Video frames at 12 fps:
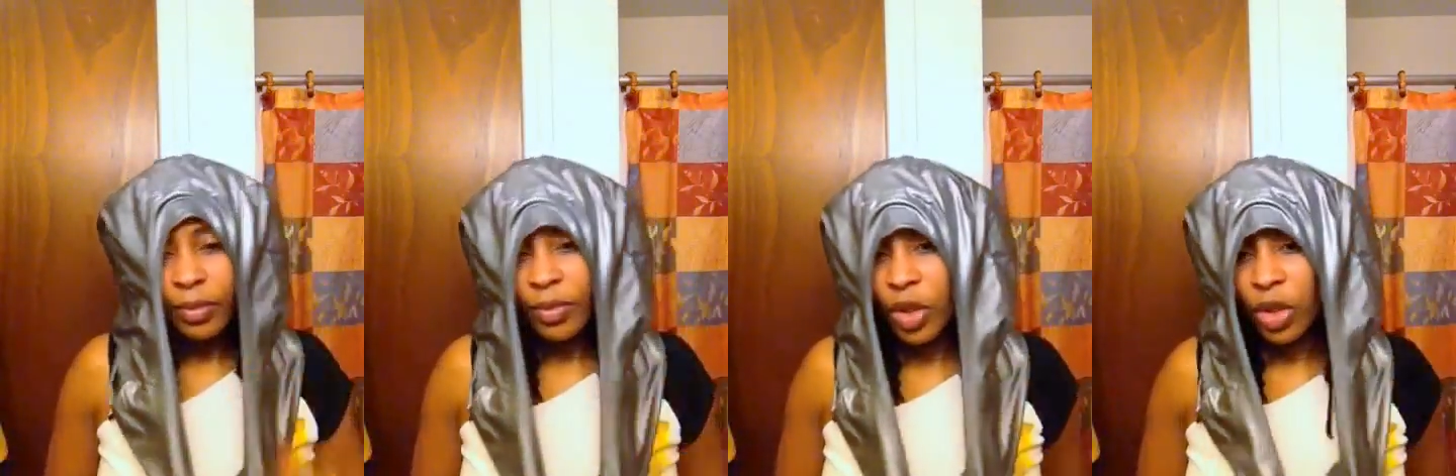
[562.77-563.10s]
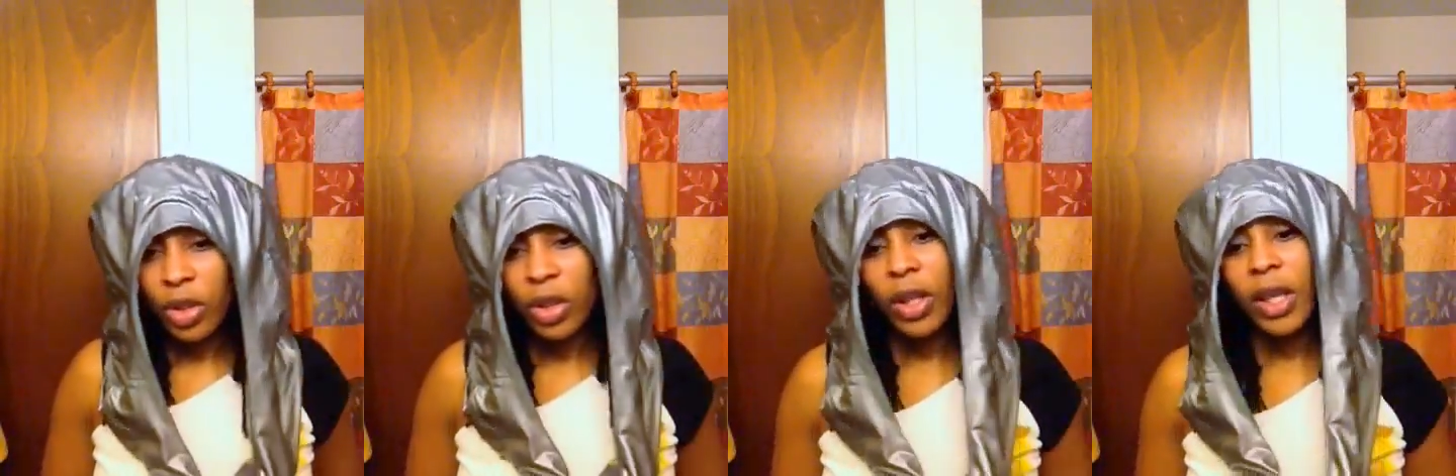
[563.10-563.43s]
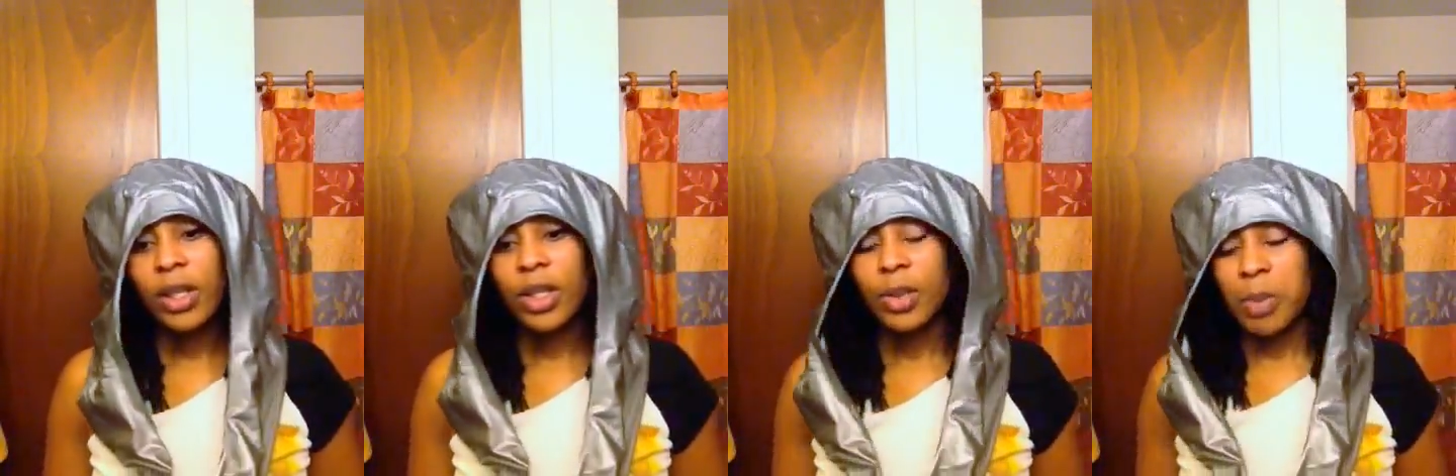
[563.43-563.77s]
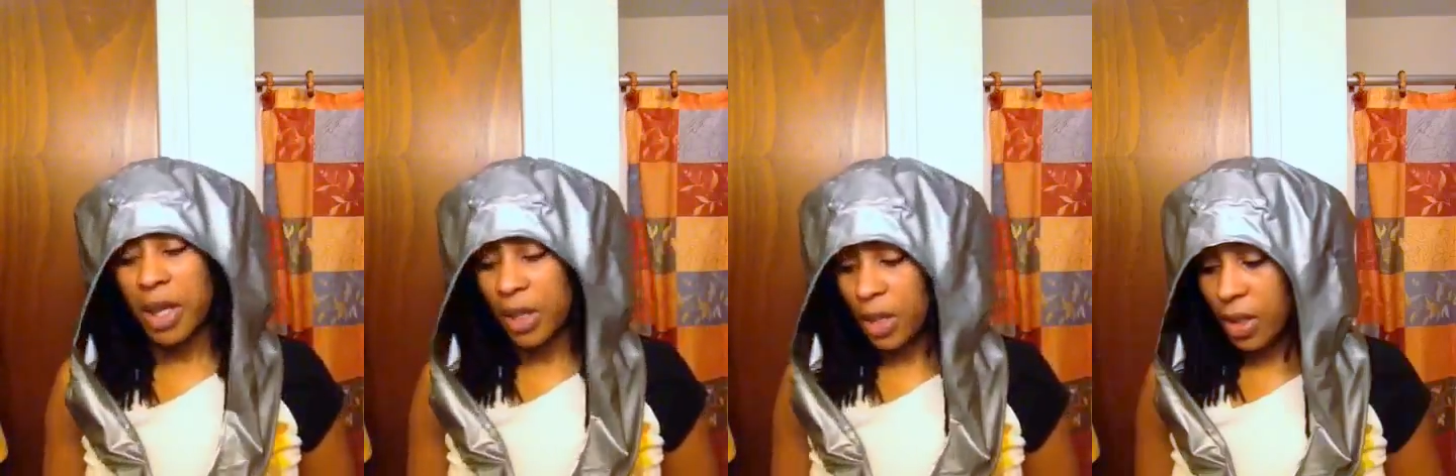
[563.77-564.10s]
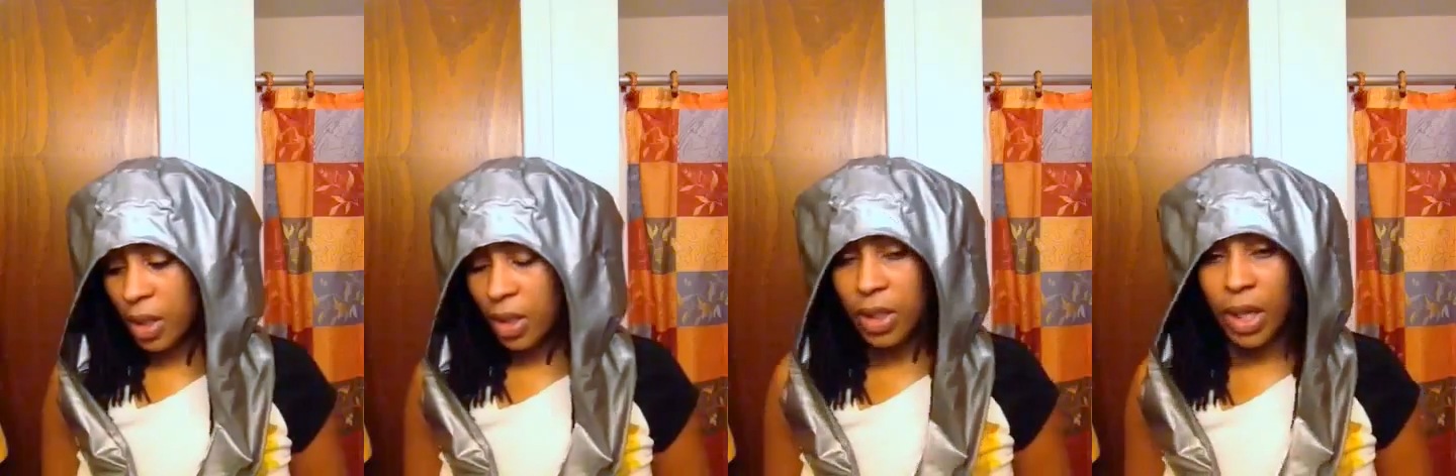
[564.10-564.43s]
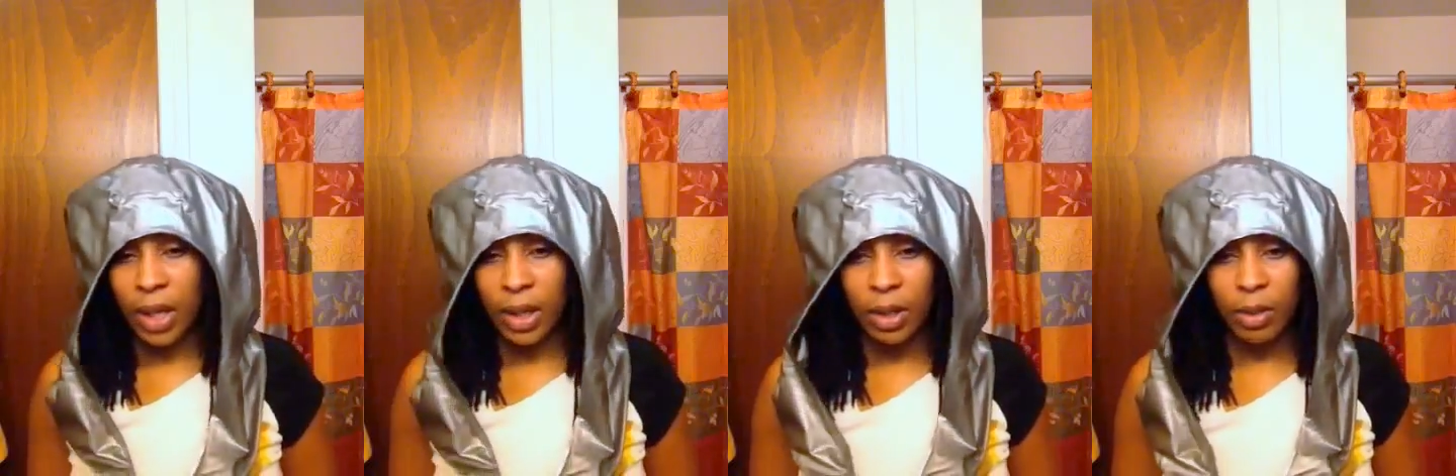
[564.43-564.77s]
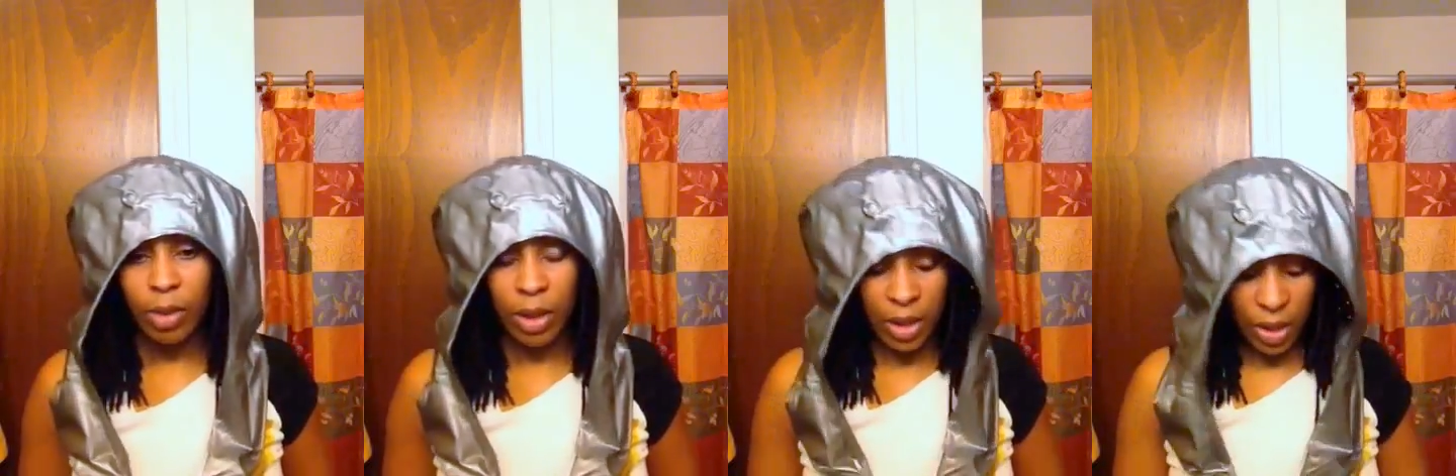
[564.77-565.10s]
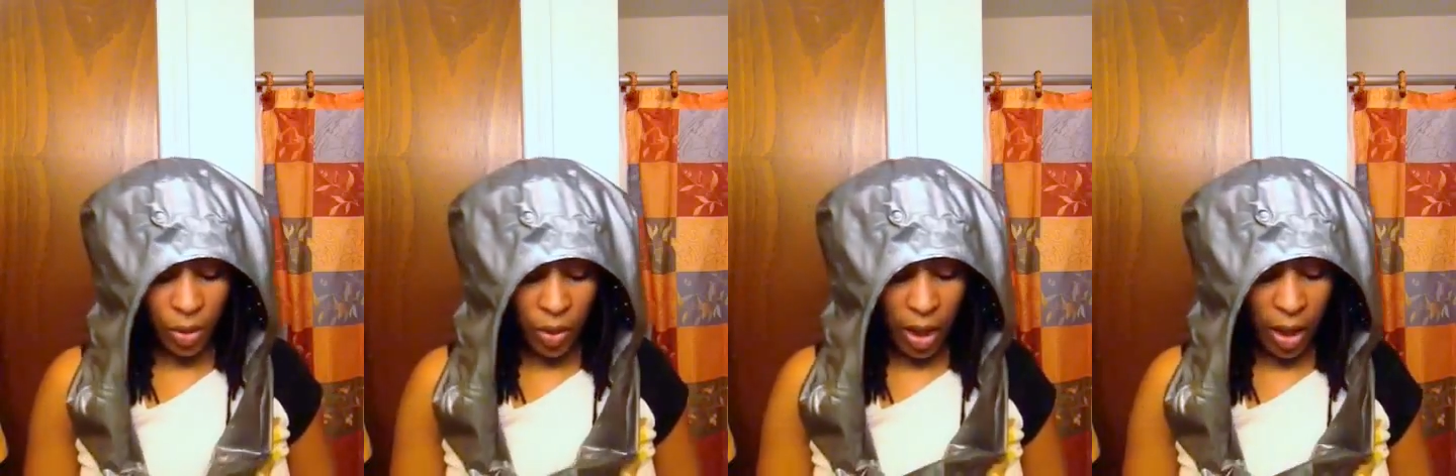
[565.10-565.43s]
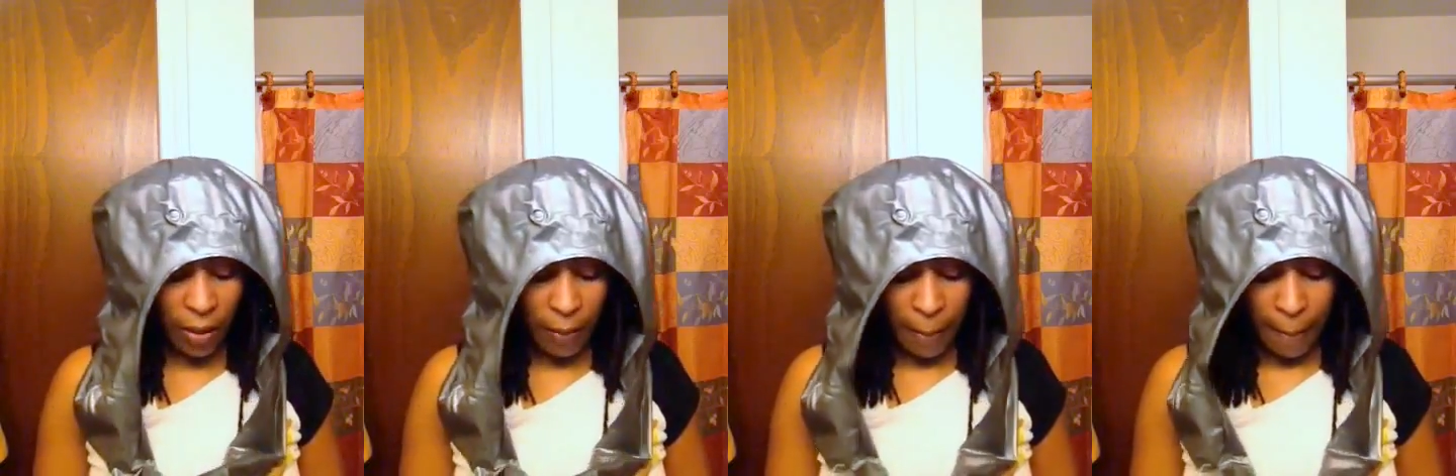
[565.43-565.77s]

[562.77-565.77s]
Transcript: You're going to look like a space cadet, but it's okay.